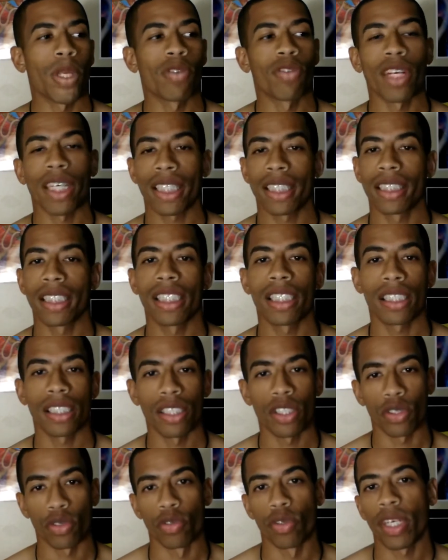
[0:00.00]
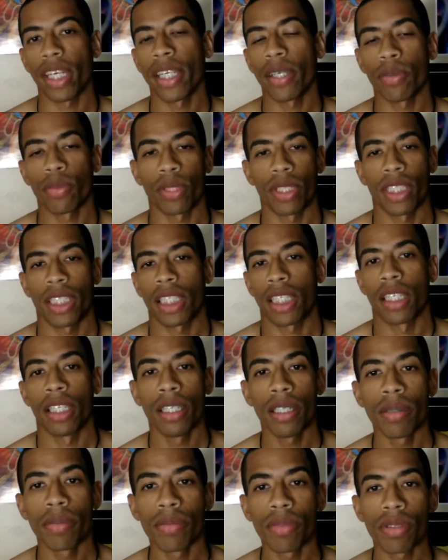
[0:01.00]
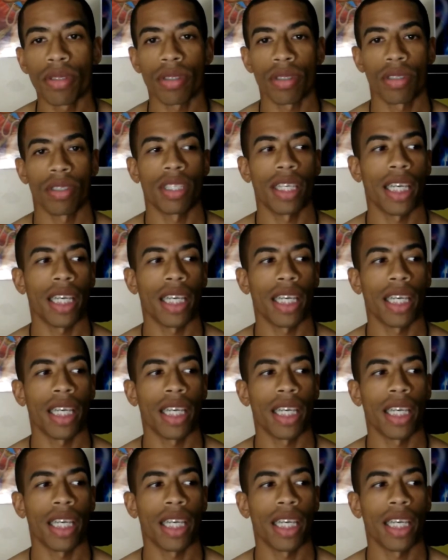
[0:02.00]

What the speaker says: Recognition is great when it comes,